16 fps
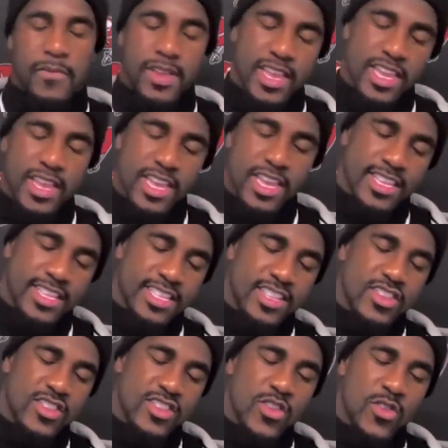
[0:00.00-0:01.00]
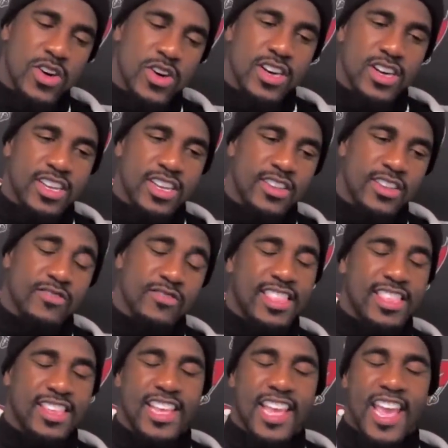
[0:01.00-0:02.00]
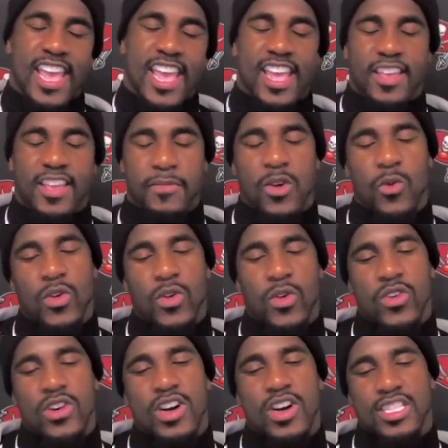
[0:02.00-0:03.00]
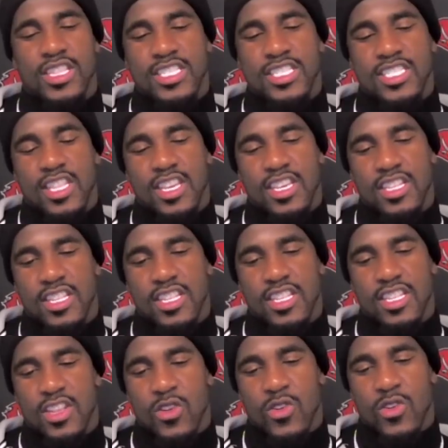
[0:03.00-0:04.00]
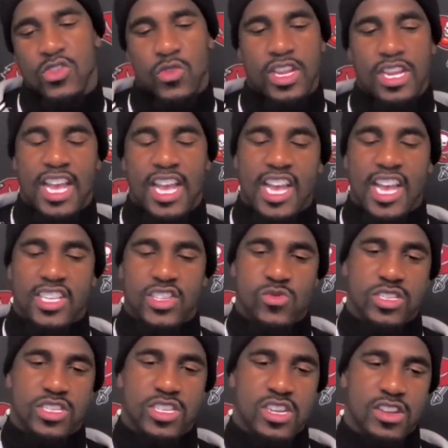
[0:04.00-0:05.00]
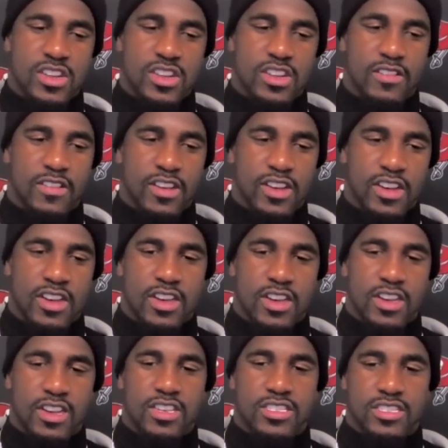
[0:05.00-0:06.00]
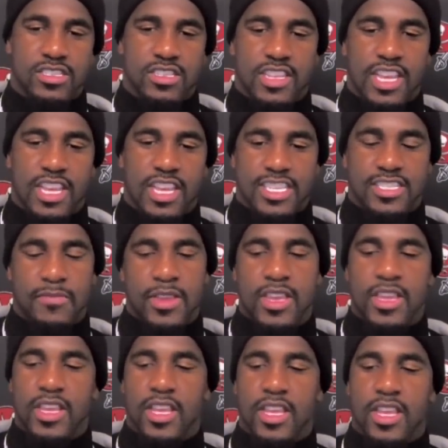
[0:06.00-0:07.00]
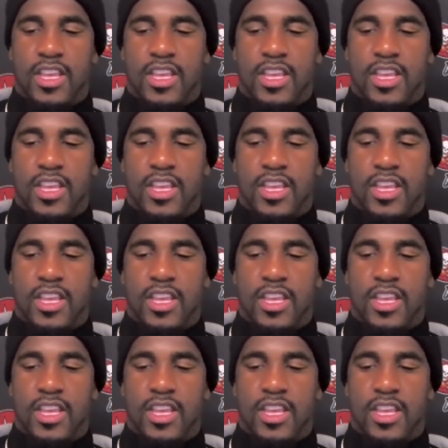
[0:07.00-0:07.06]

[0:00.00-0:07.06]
man, after the game, me and Will hugged each other. He was one of the guys who was here next to me.